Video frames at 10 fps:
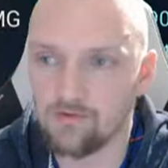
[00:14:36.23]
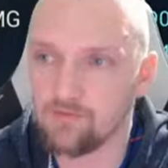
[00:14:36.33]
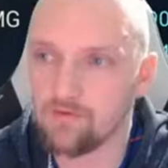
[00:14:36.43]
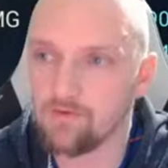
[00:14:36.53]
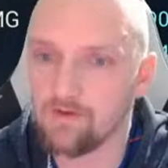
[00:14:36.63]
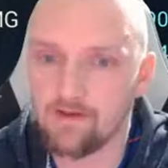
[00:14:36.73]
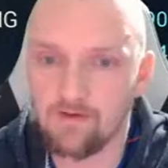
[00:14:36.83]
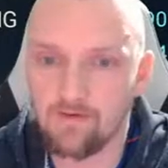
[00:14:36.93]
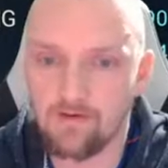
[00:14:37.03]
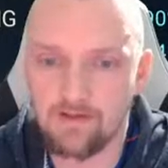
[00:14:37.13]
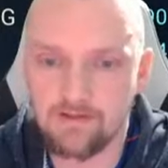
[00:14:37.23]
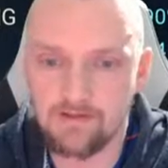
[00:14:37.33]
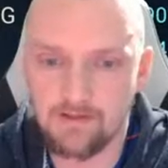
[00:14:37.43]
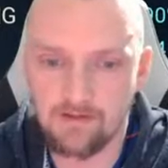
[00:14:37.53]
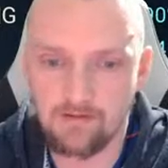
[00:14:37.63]
it on there, can I? Let's
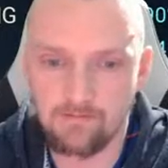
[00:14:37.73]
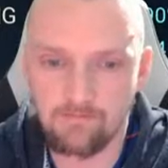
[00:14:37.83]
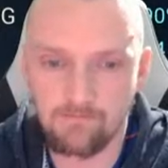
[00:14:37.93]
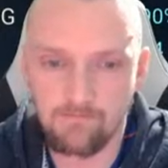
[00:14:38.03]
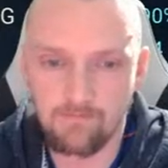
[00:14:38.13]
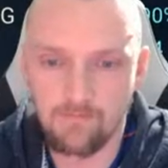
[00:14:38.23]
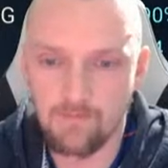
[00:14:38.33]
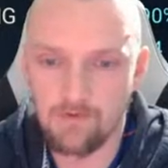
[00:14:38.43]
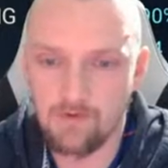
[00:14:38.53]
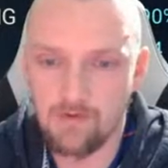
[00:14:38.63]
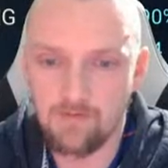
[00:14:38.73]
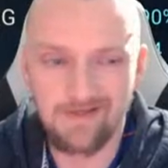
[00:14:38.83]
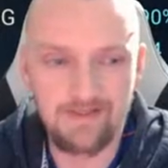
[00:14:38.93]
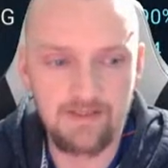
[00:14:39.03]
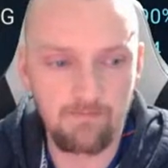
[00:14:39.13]
pick
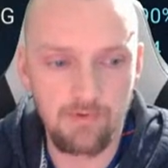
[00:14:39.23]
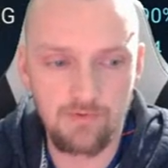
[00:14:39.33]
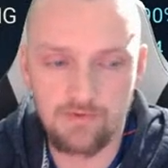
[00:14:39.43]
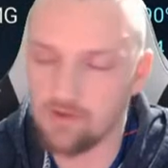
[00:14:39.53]
a set of boots that